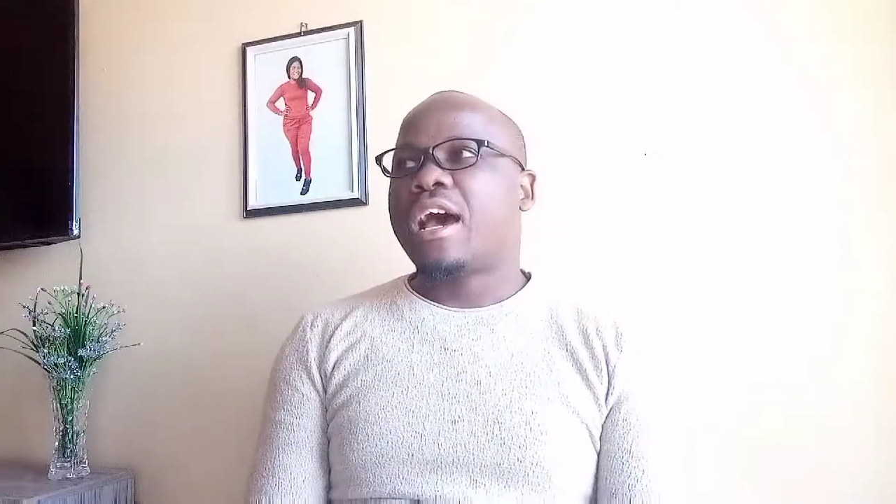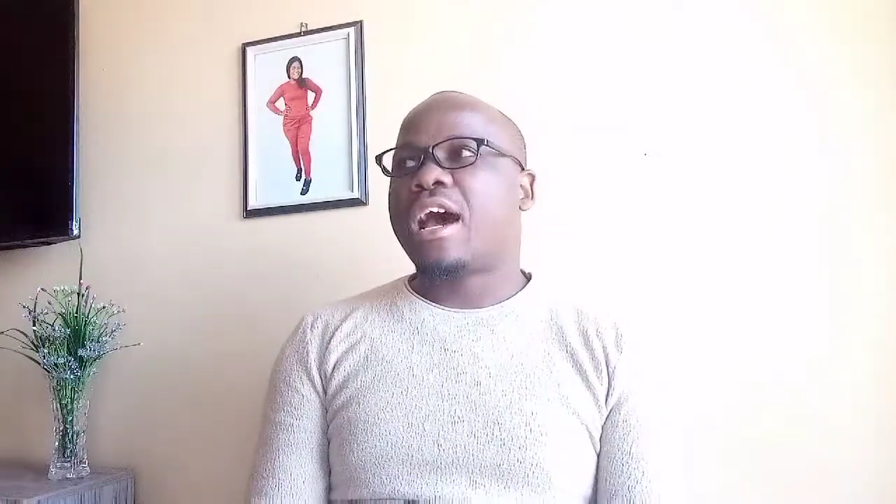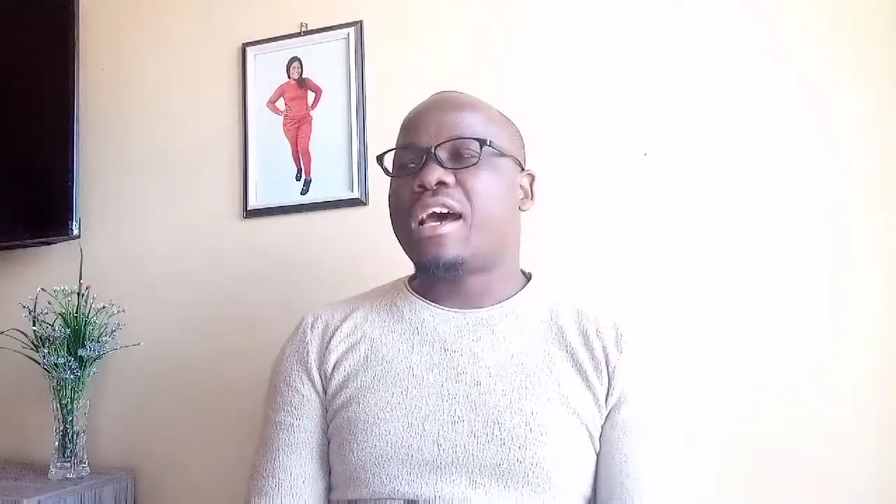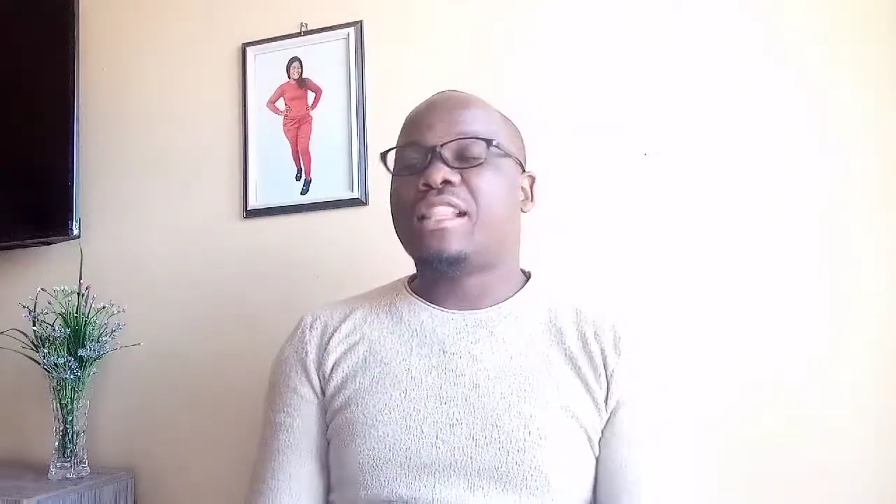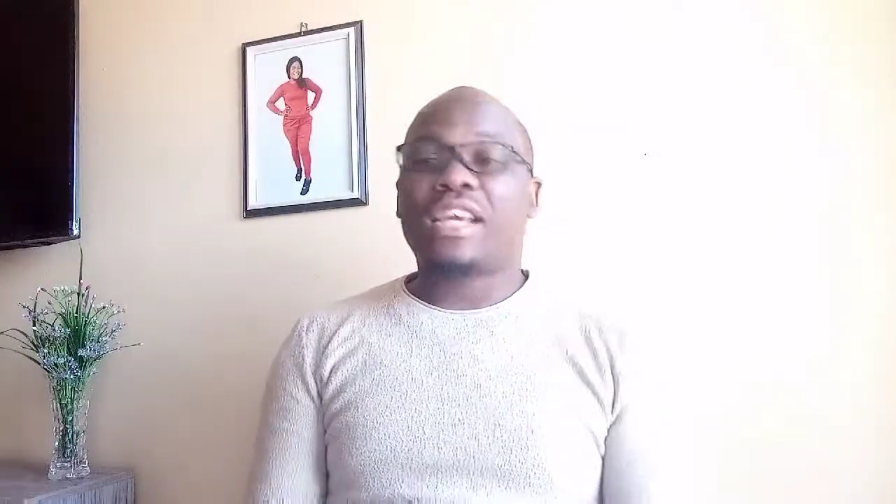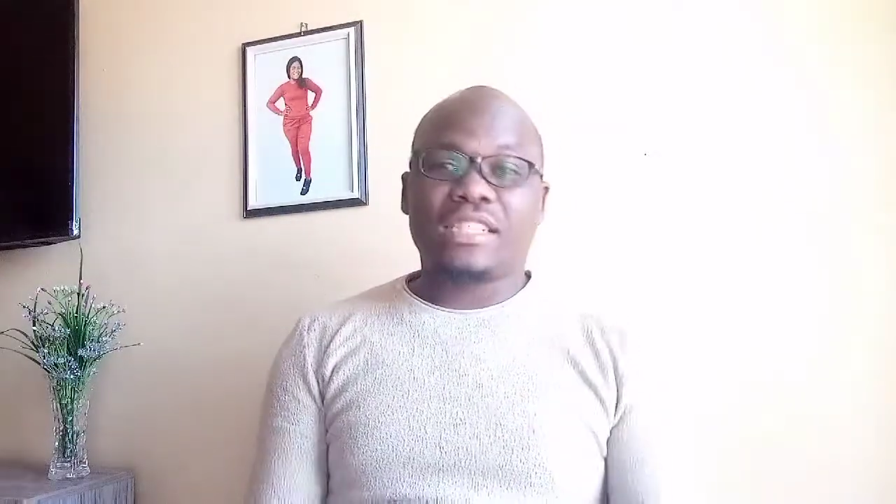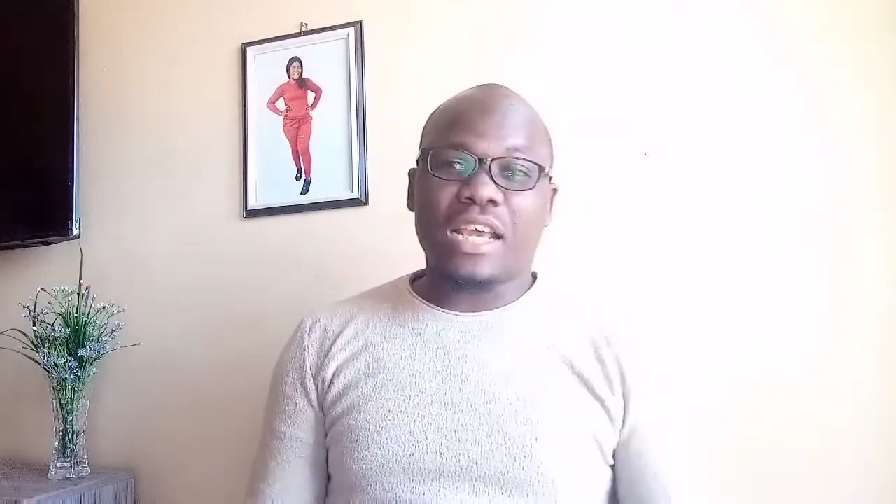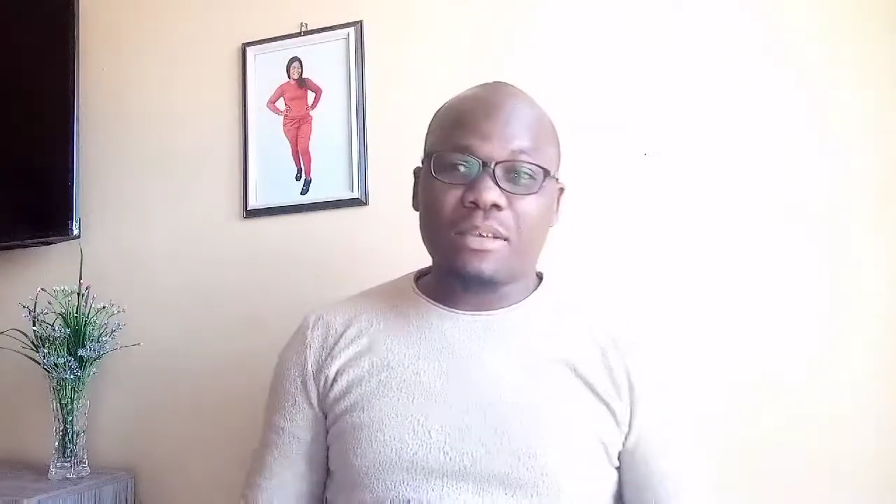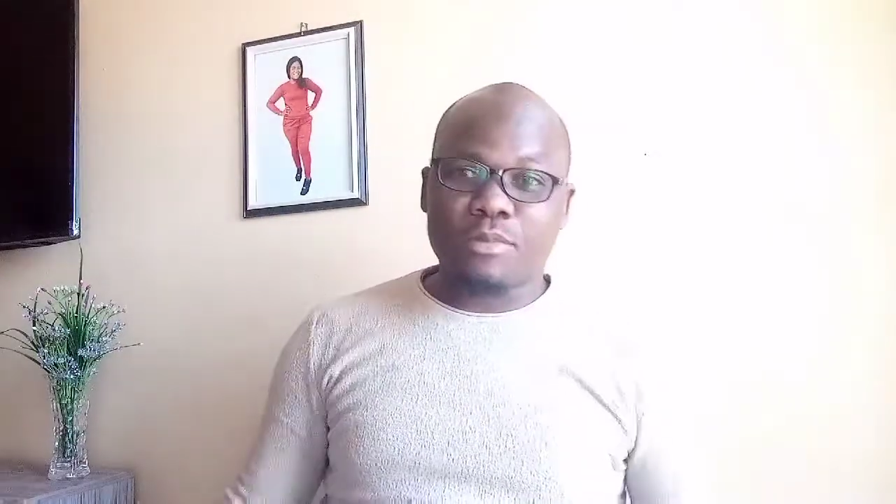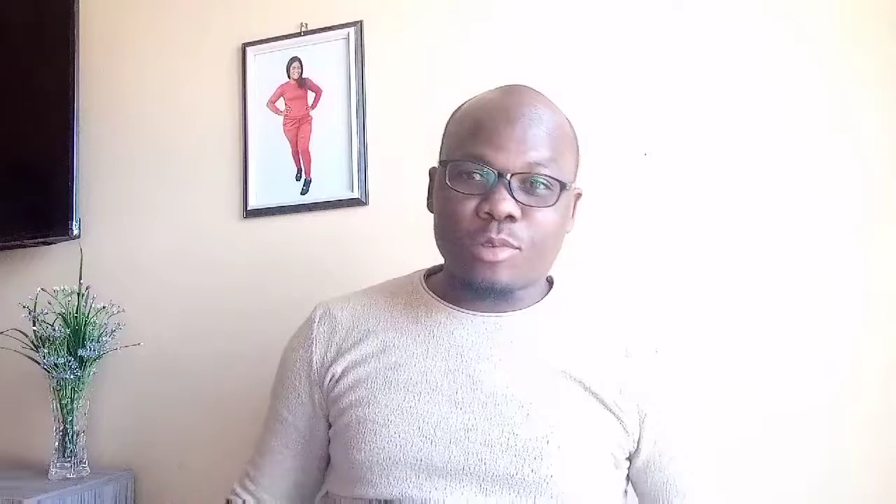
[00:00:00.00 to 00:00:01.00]
There are
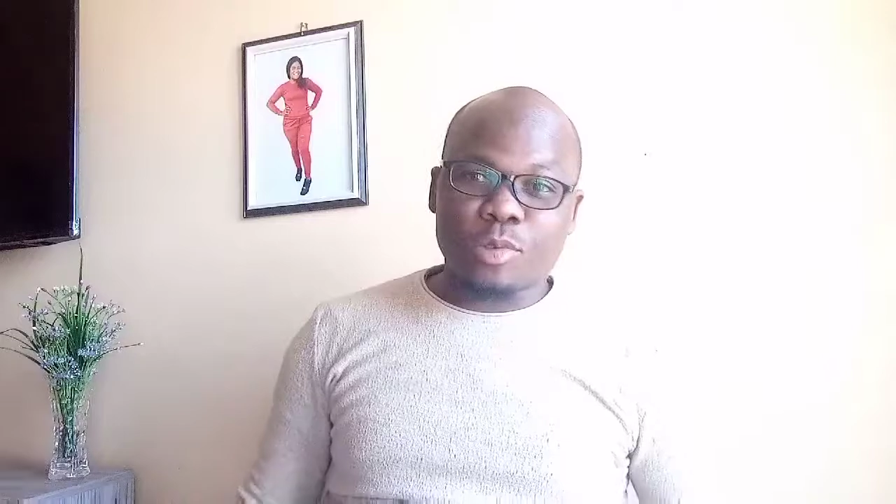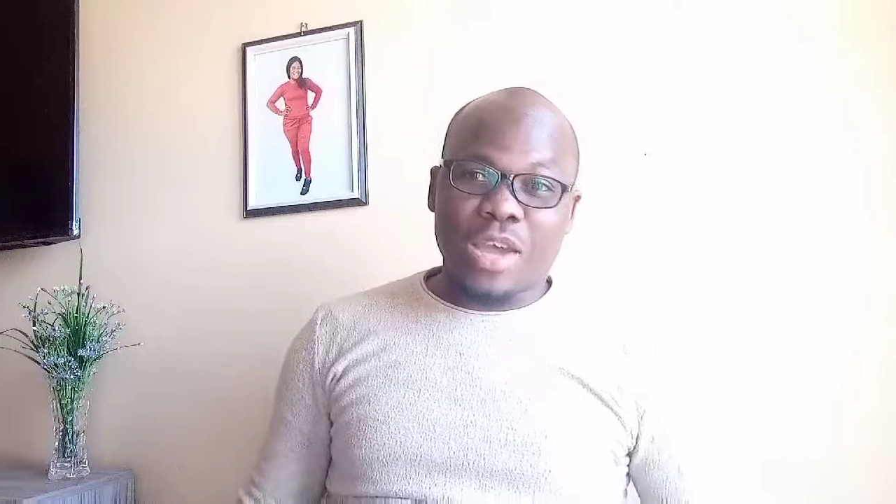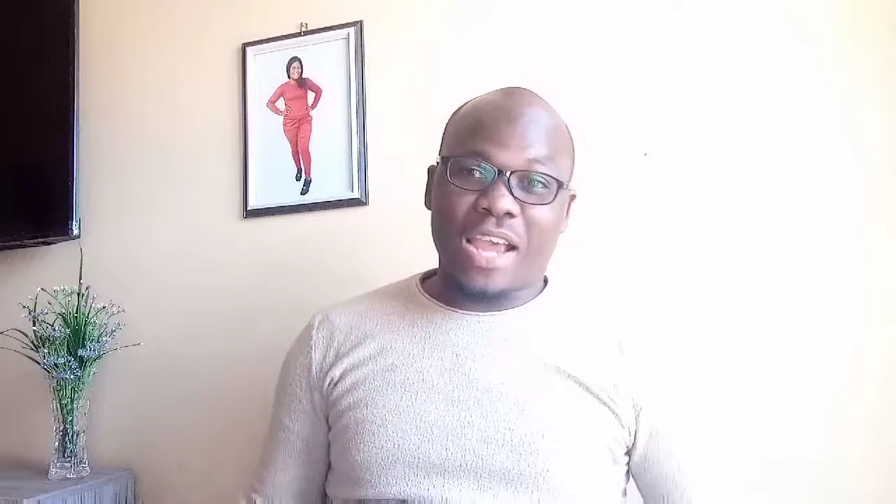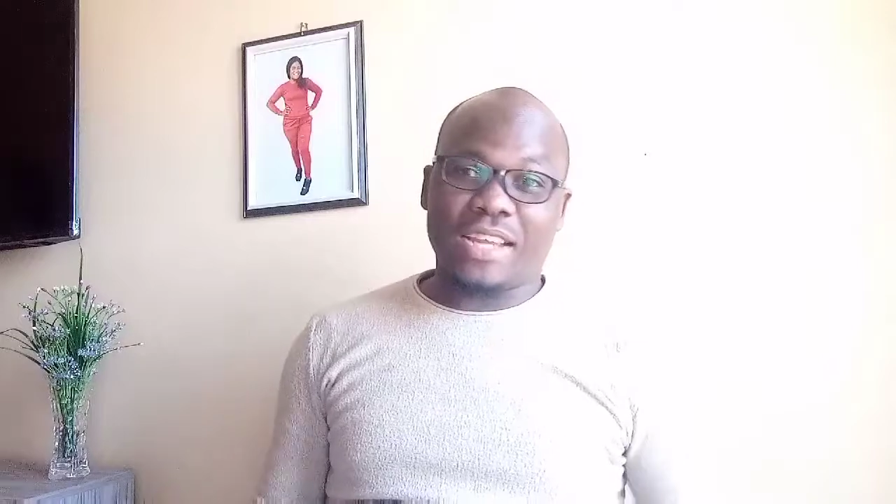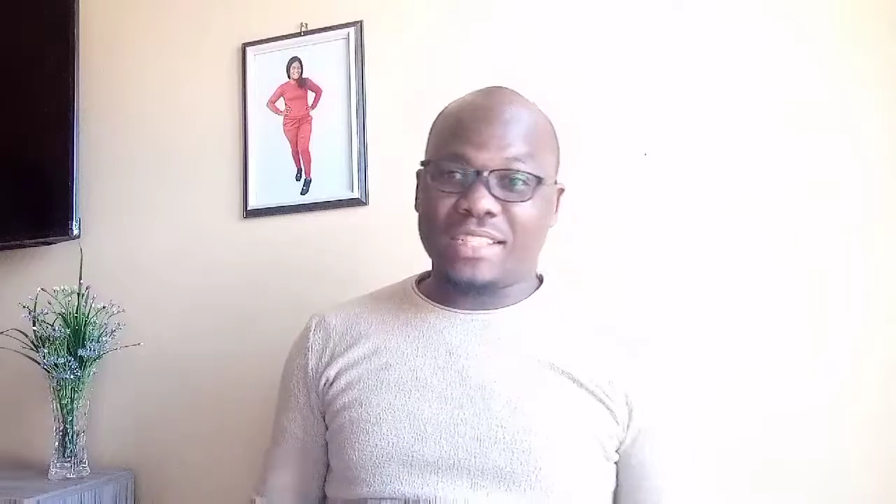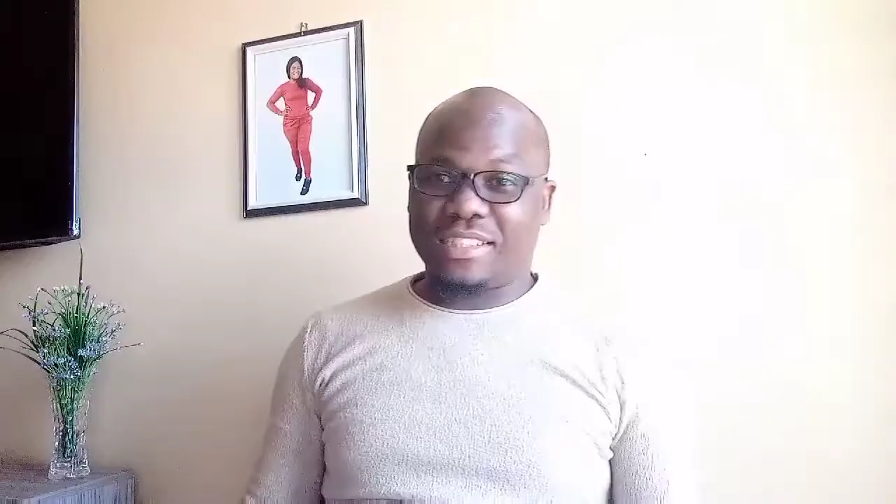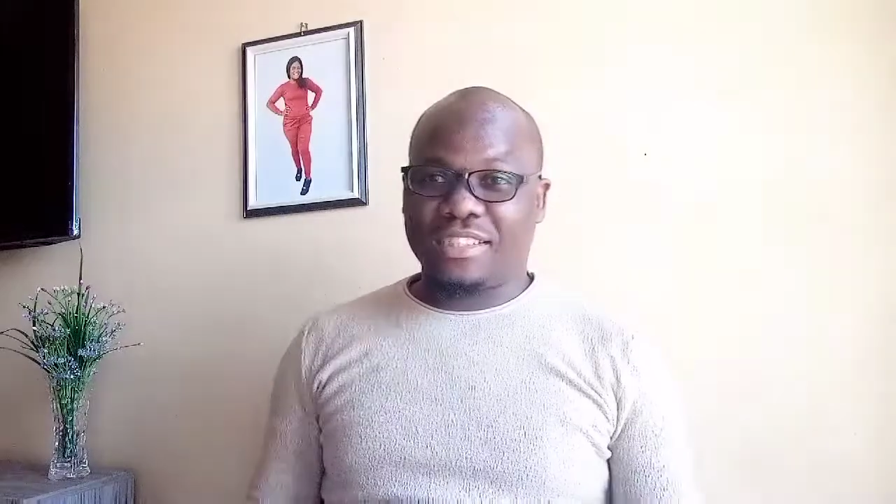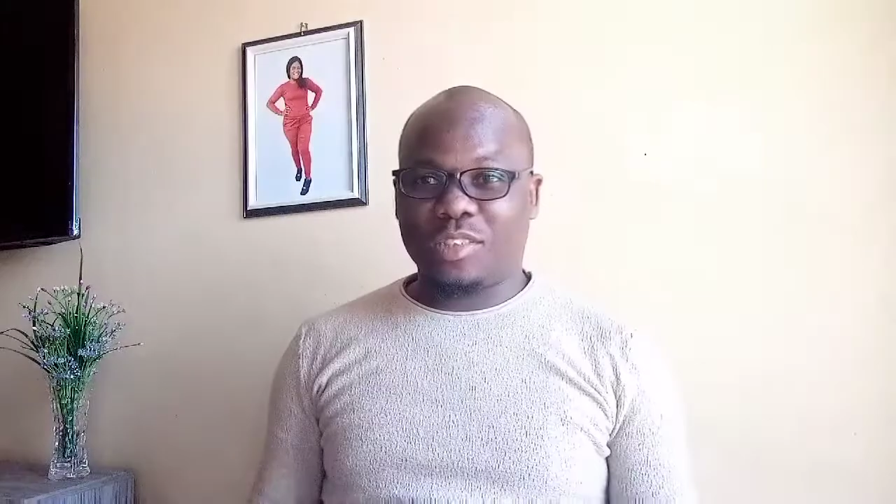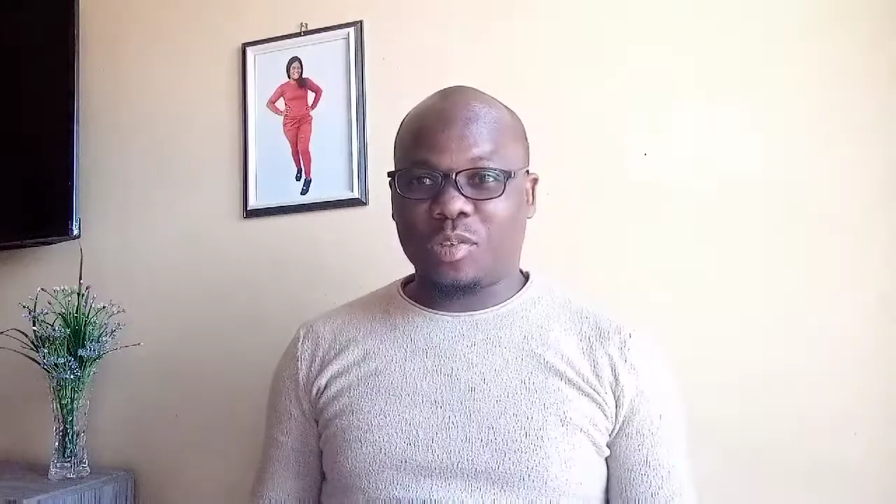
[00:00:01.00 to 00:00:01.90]
times we'd hide,